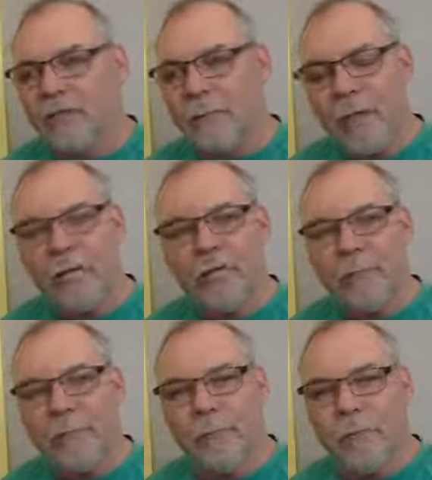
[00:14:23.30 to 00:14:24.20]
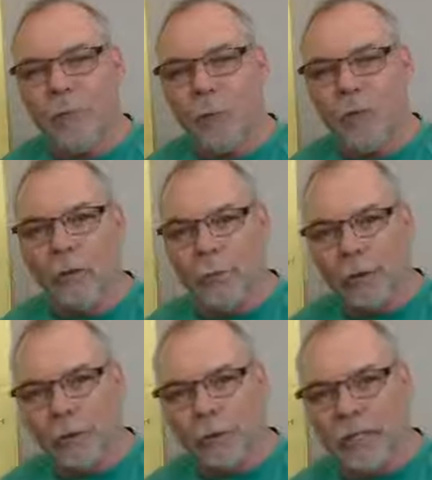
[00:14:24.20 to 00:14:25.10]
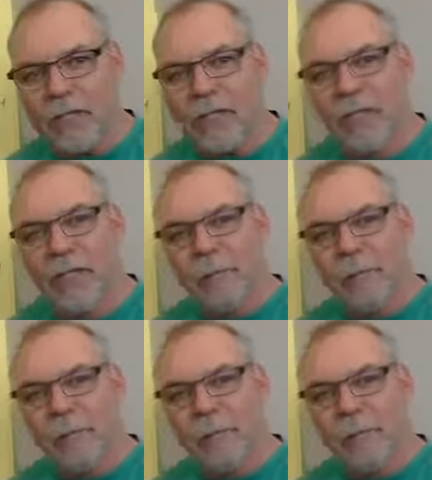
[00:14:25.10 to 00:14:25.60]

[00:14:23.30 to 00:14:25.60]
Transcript: I'm making the world a better place